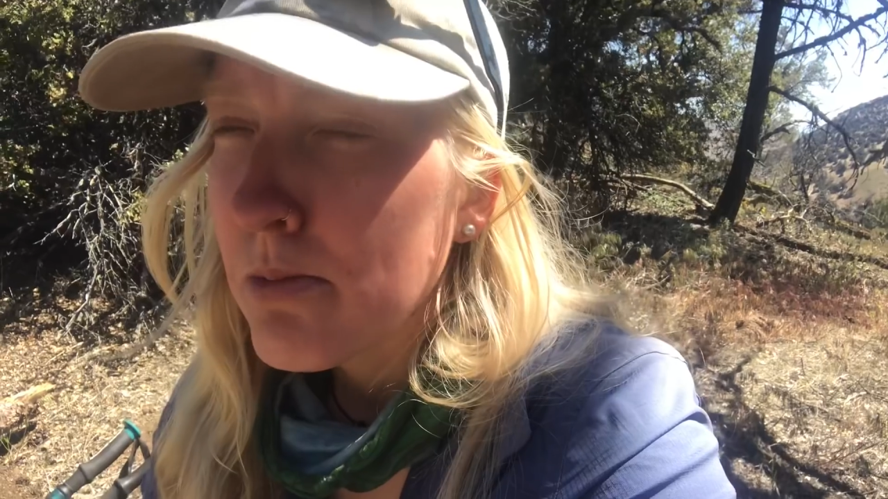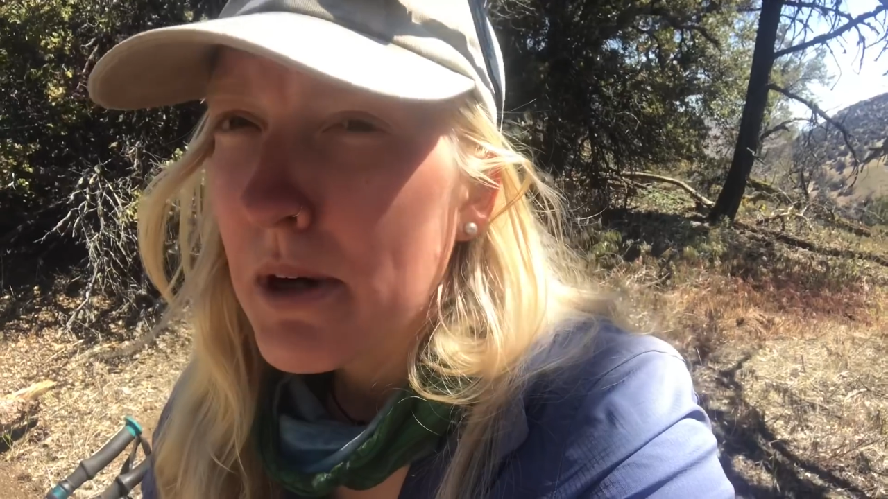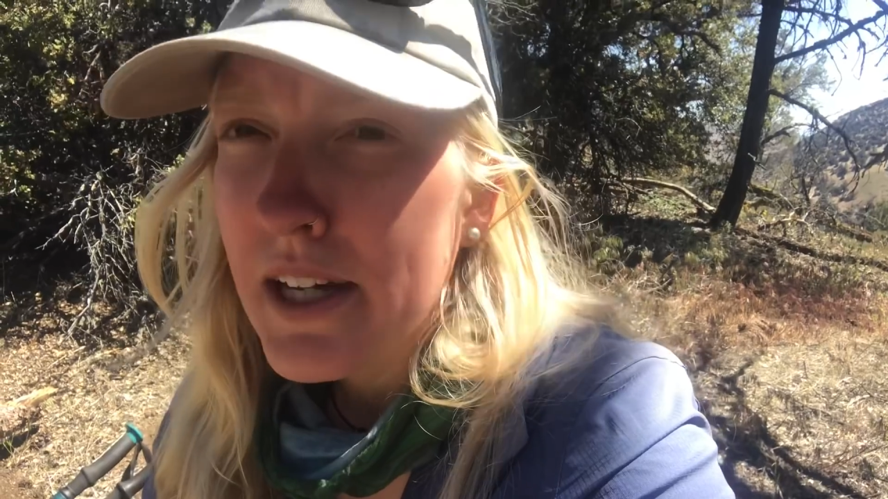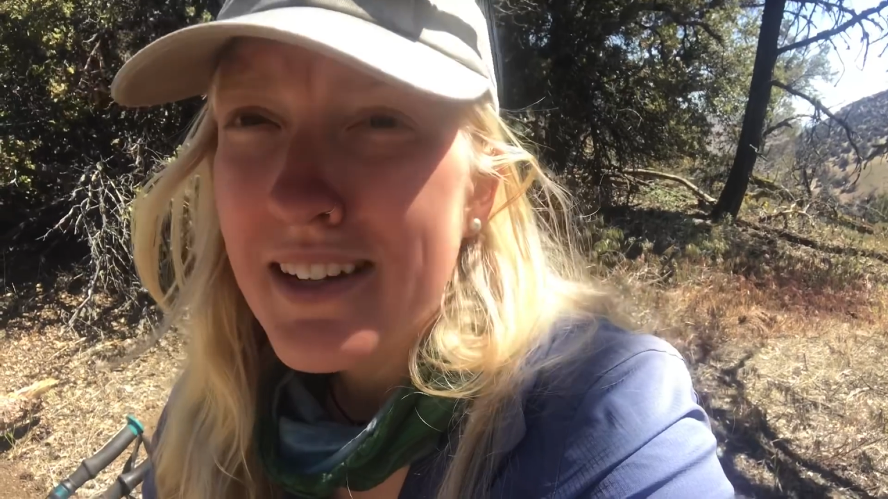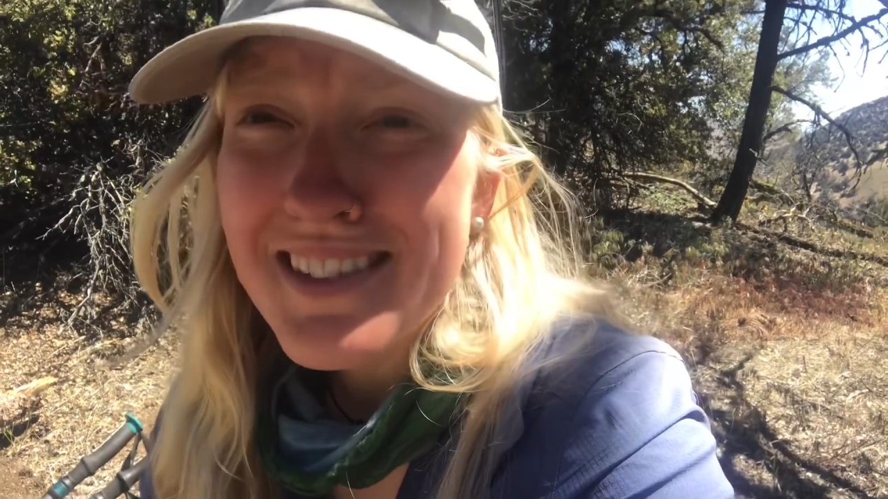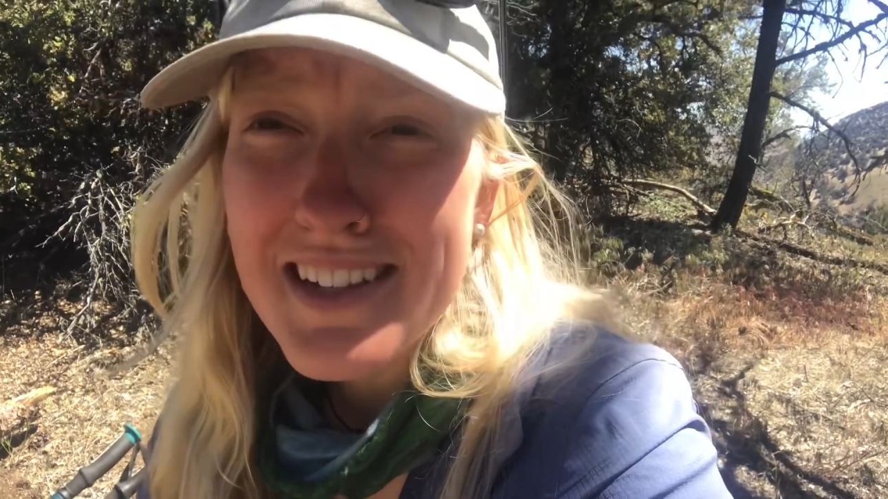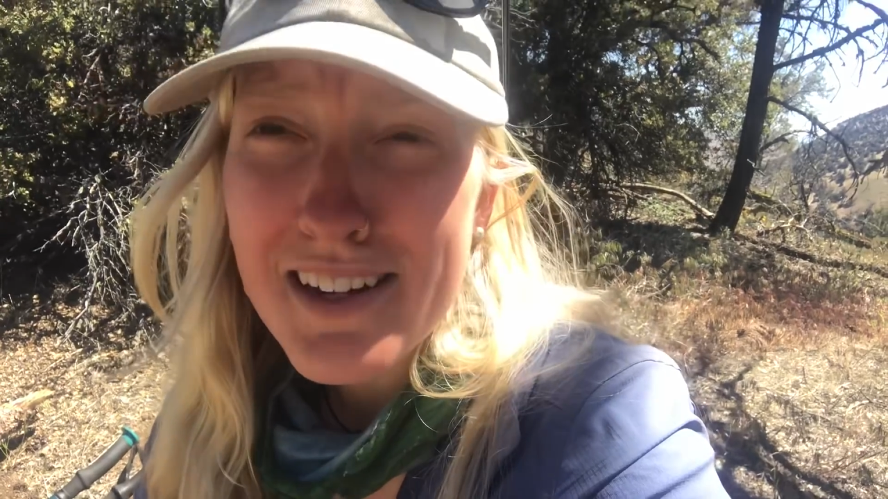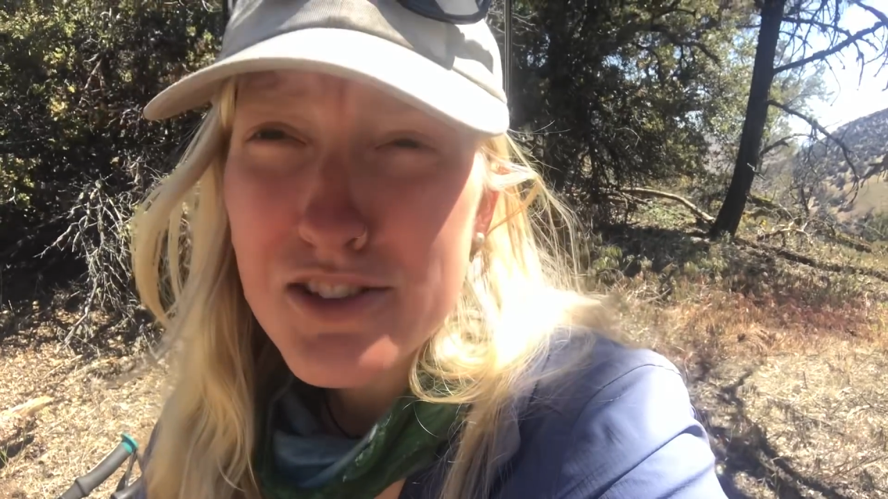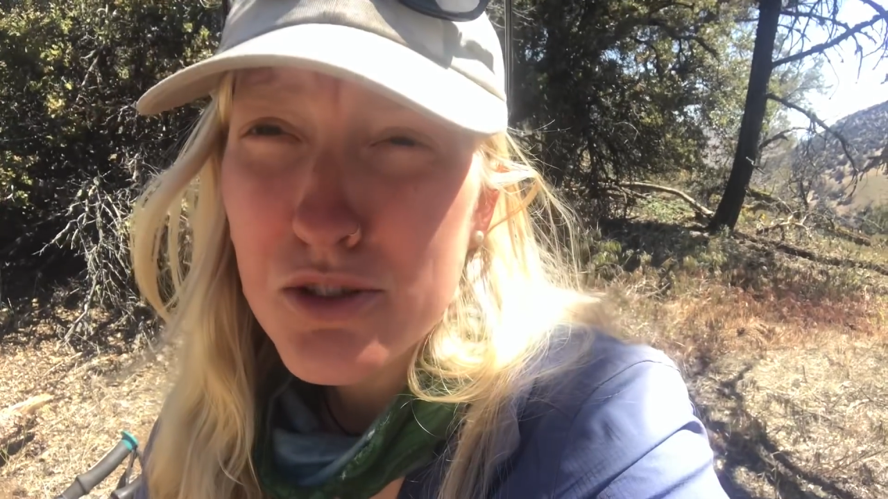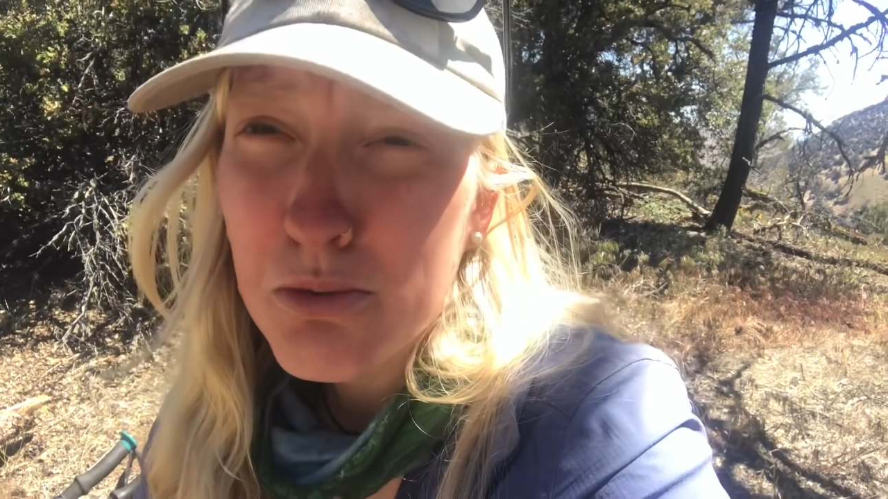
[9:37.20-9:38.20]
but it's
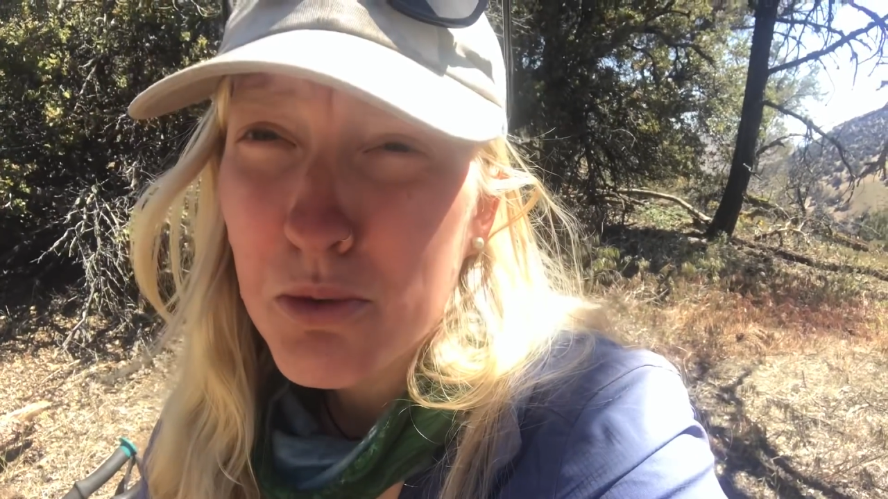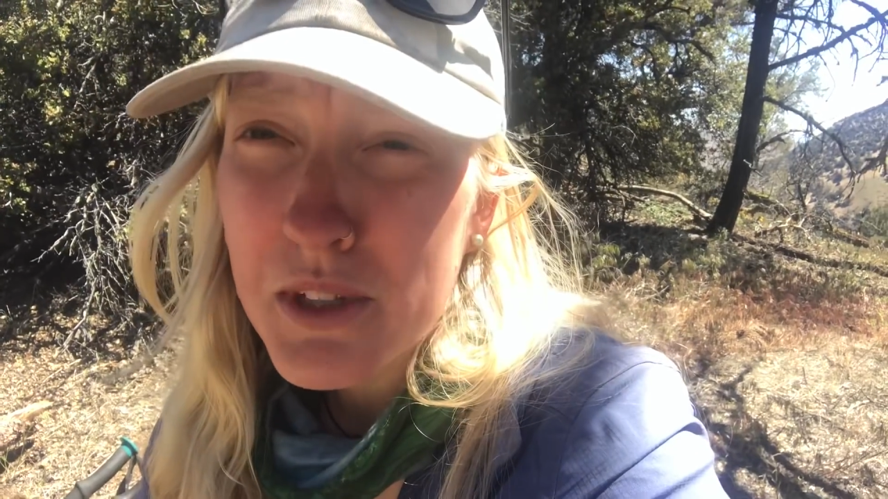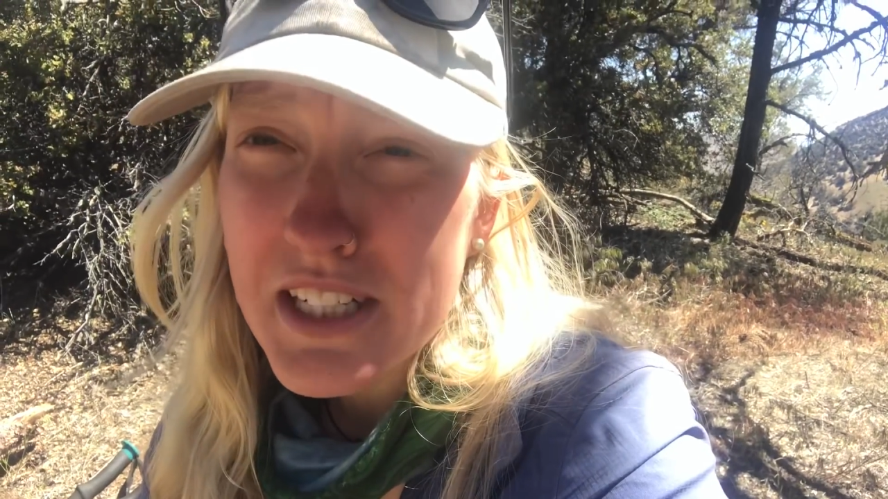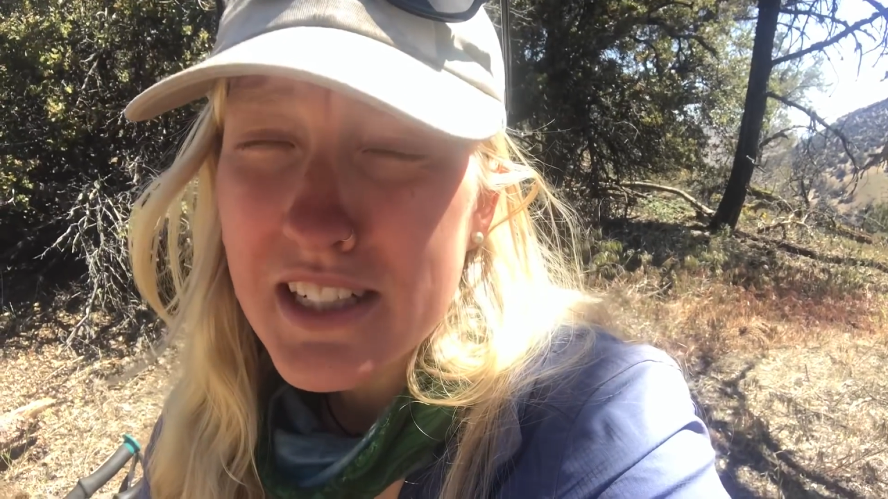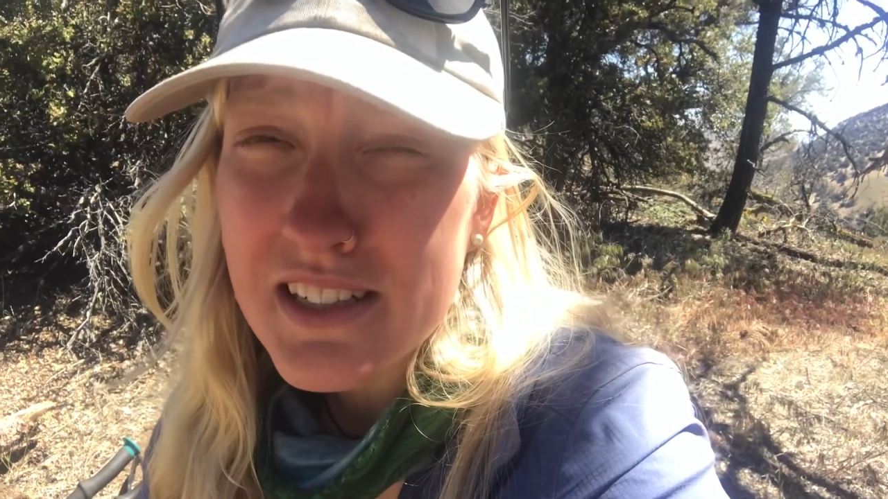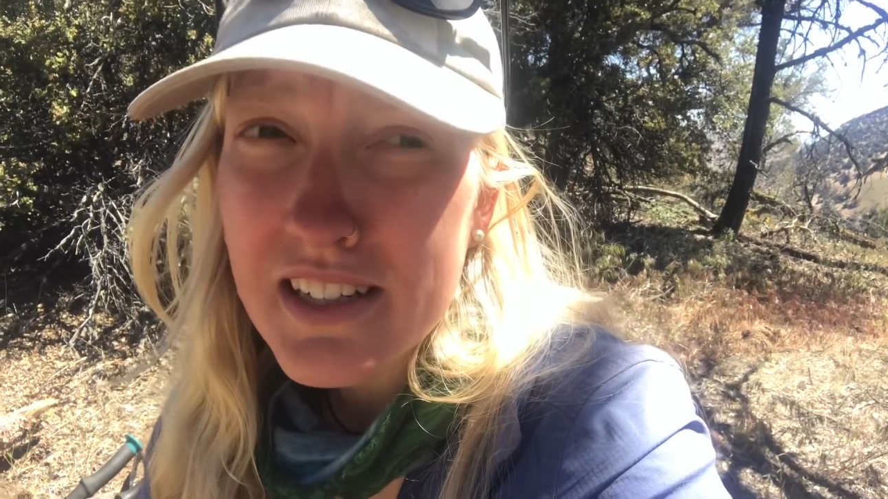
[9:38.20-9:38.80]
not super windy